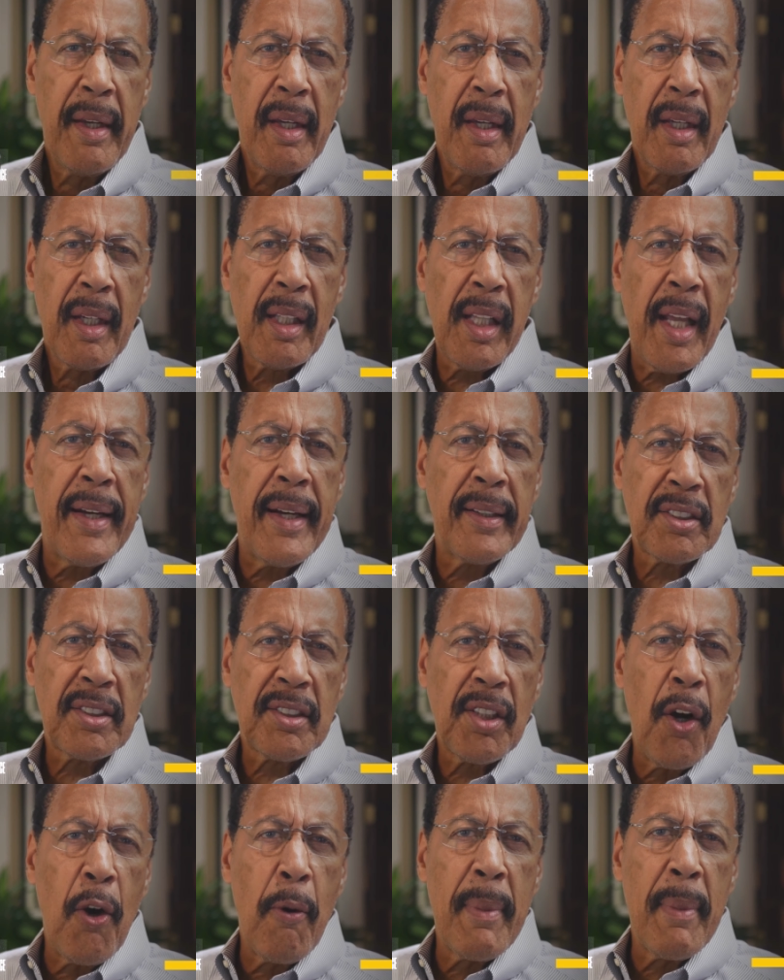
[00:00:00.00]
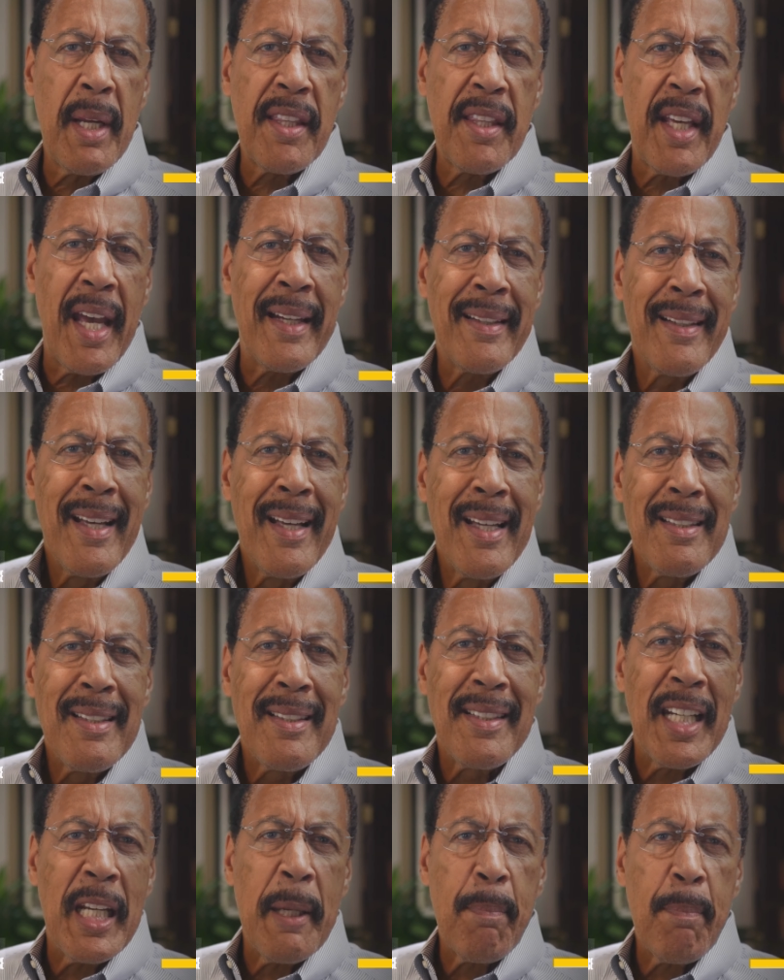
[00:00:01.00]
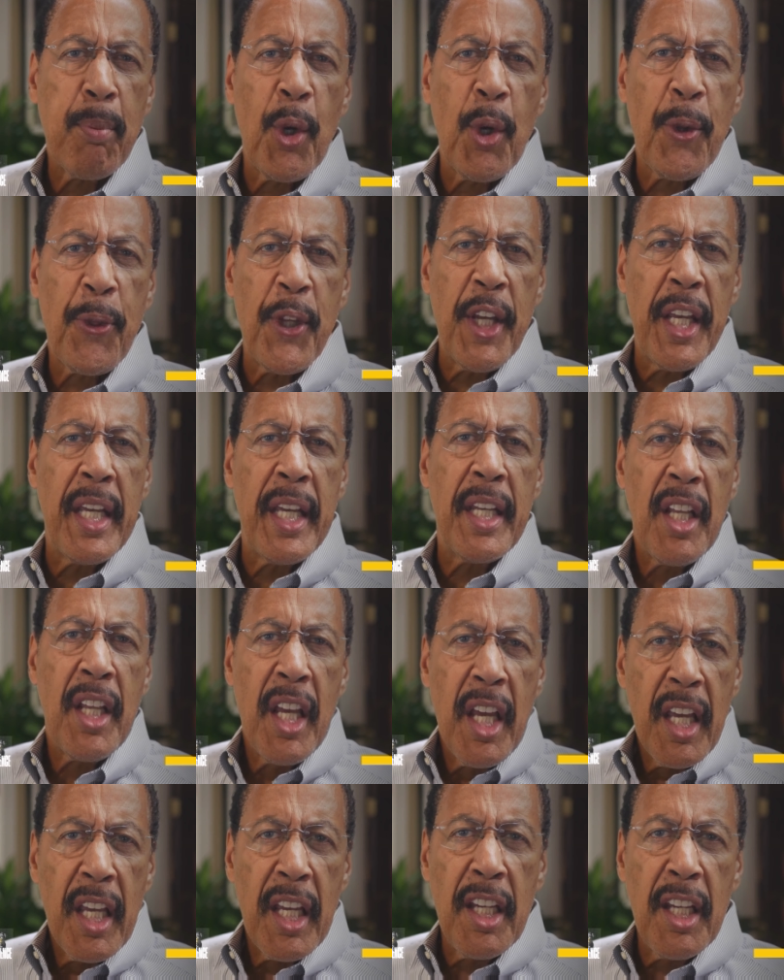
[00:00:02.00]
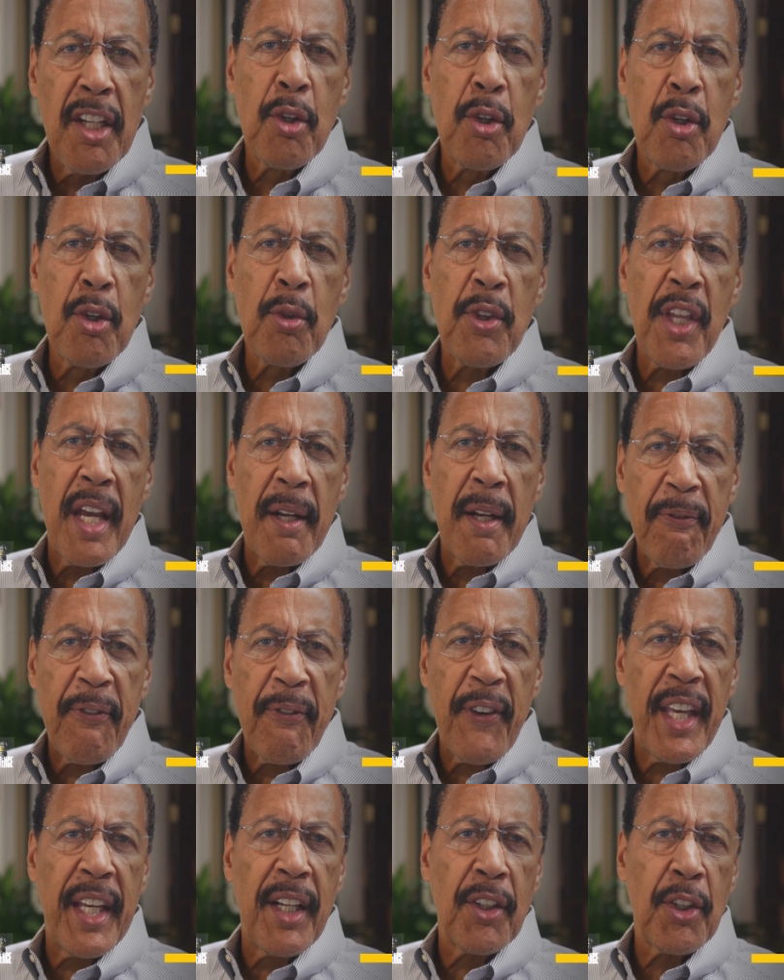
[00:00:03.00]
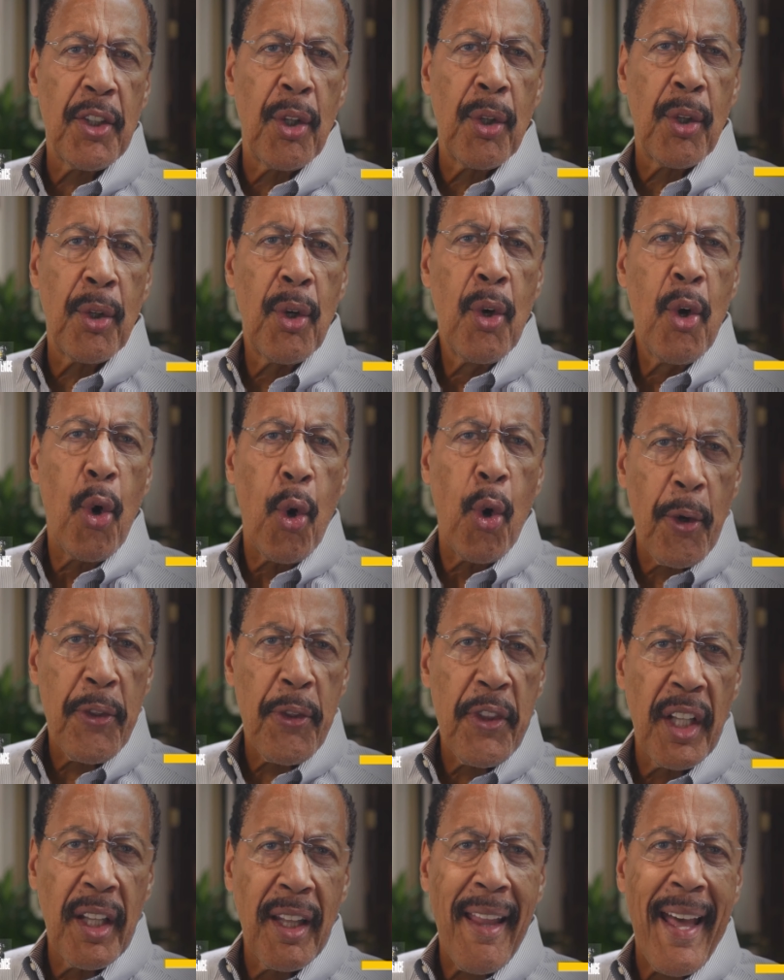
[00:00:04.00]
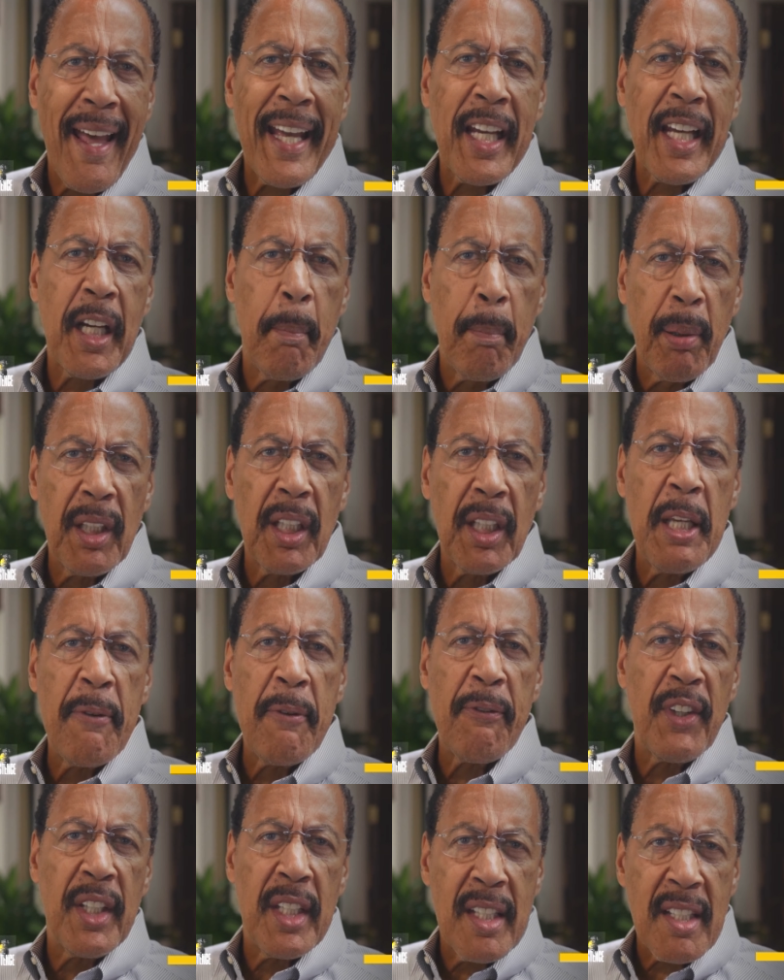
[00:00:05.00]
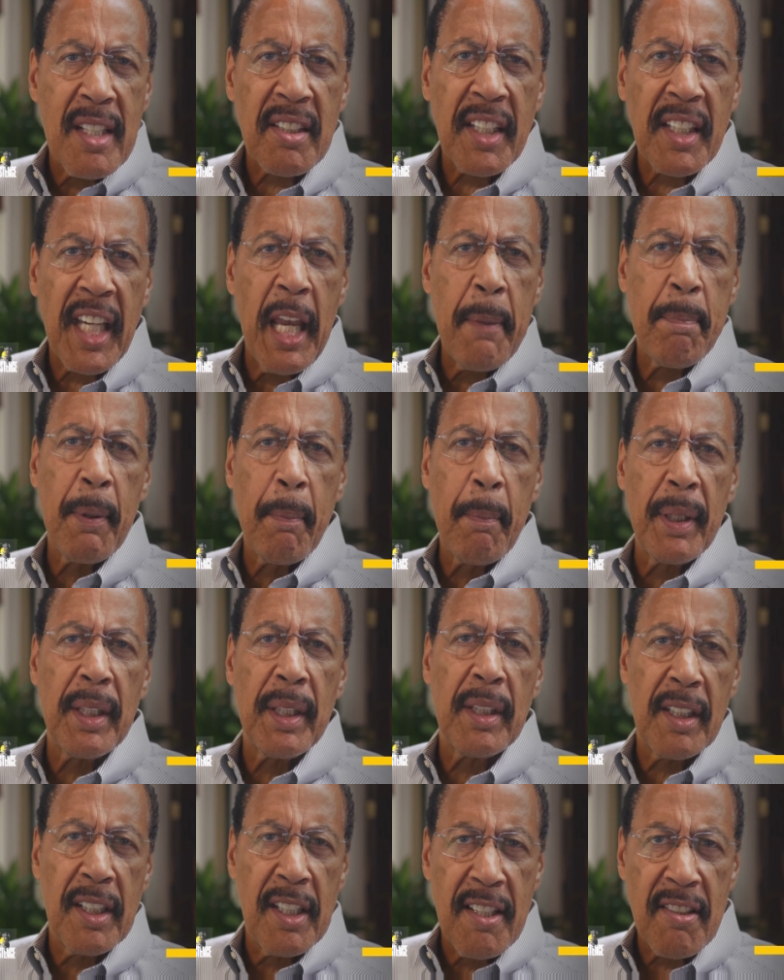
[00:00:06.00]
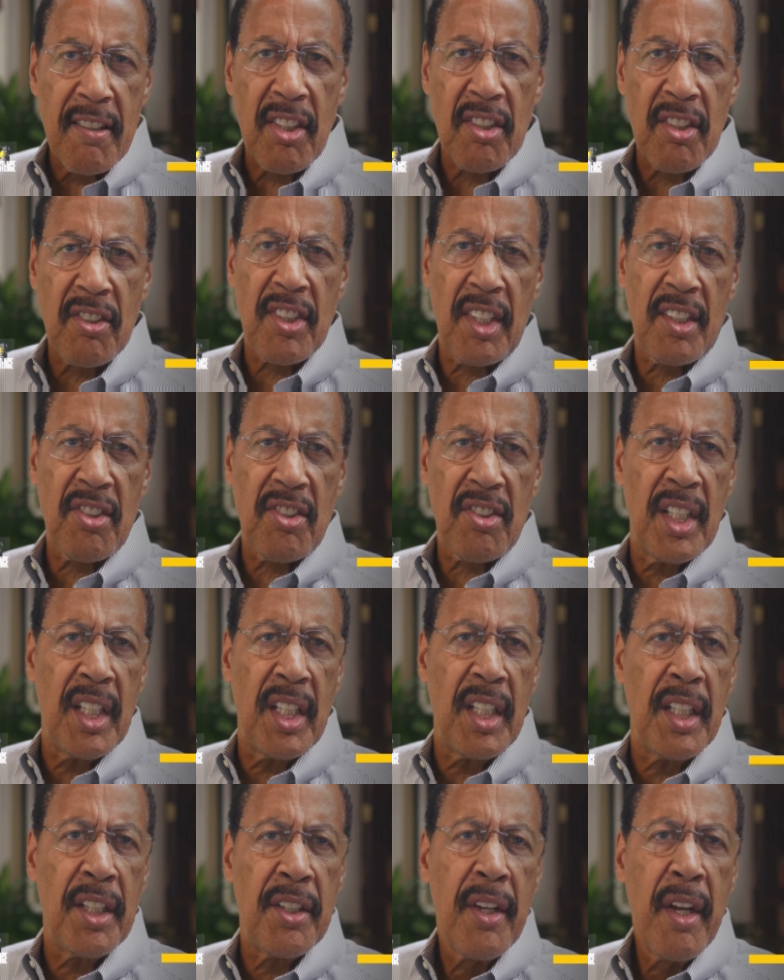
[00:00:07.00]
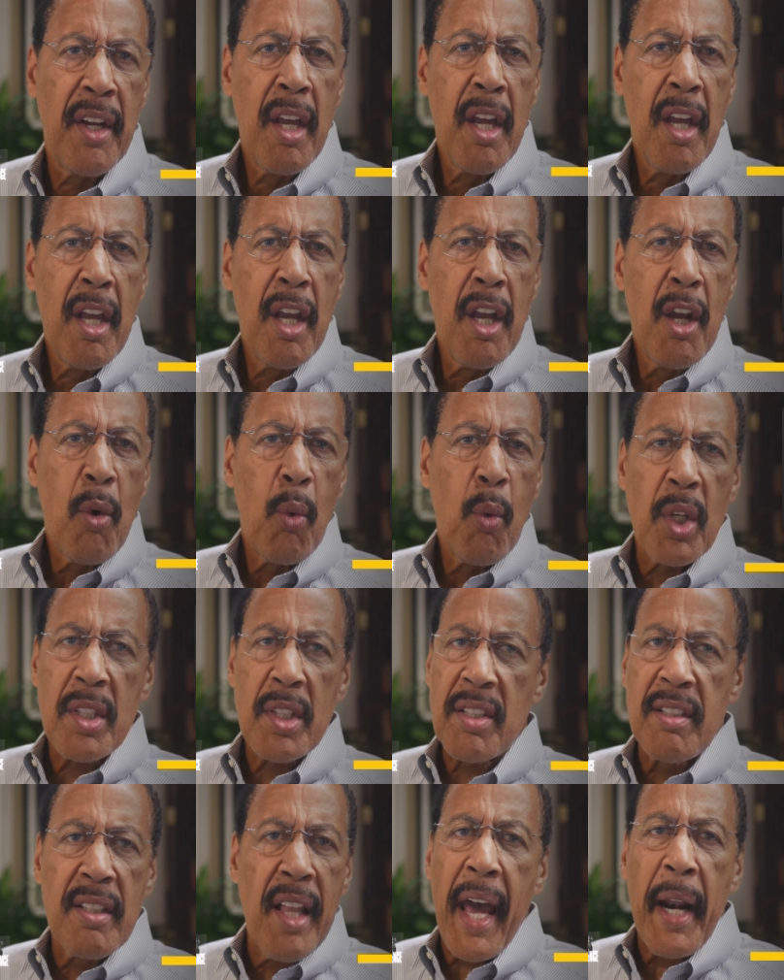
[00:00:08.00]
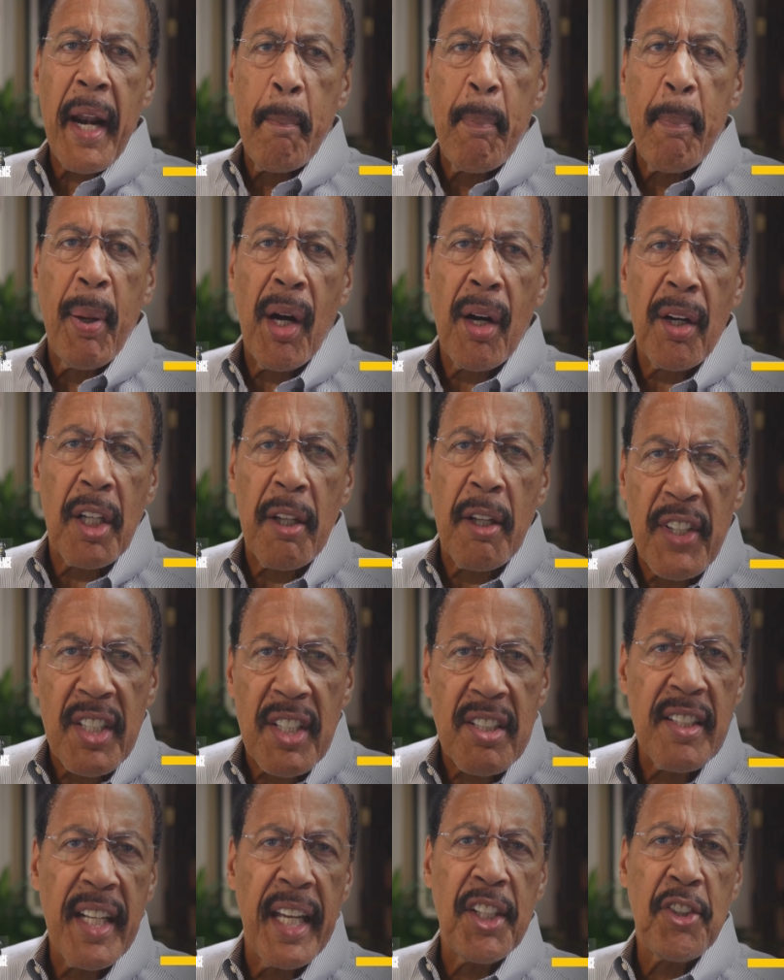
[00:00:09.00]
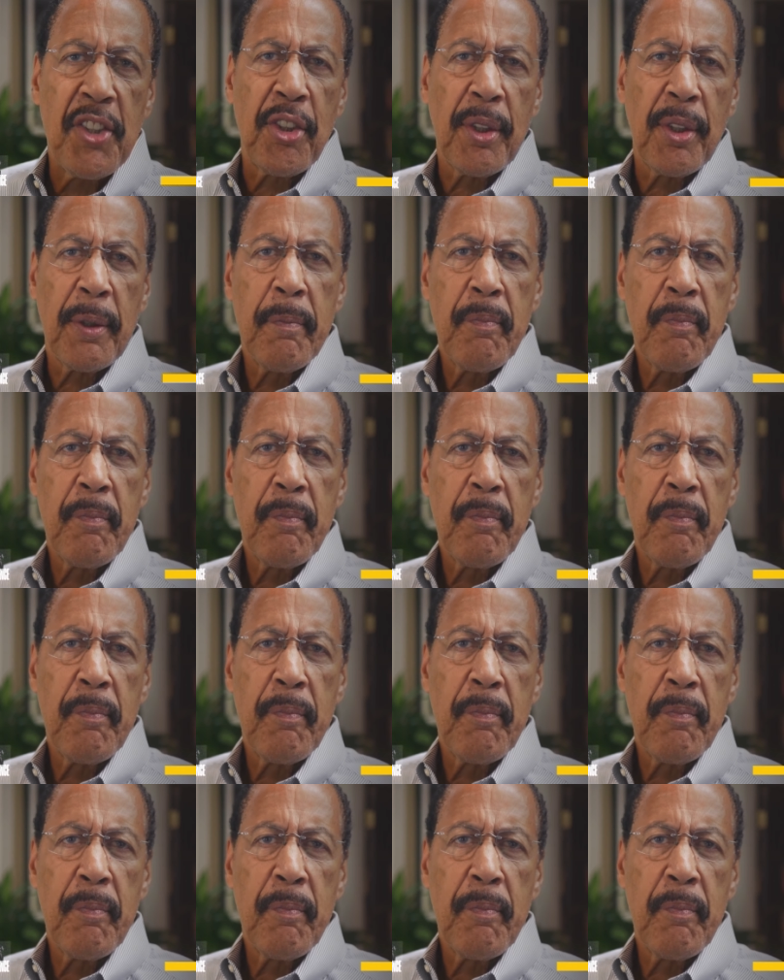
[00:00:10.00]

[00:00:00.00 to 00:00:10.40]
Clarence told me that deep within, he knew that failure or the lack of belief in his capabilities to succeed was not a part of his nature.